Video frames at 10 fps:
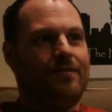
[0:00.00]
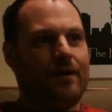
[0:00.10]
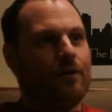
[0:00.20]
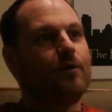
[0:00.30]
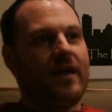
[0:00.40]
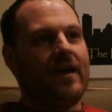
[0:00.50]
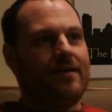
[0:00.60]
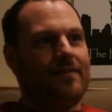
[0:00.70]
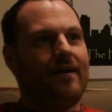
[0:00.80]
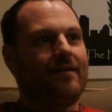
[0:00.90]
they're okay
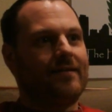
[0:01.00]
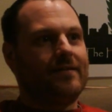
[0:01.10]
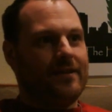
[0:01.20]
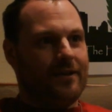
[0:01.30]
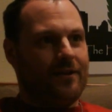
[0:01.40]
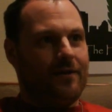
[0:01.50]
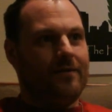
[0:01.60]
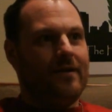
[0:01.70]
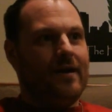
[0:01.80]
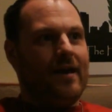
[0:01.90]
in there, you know,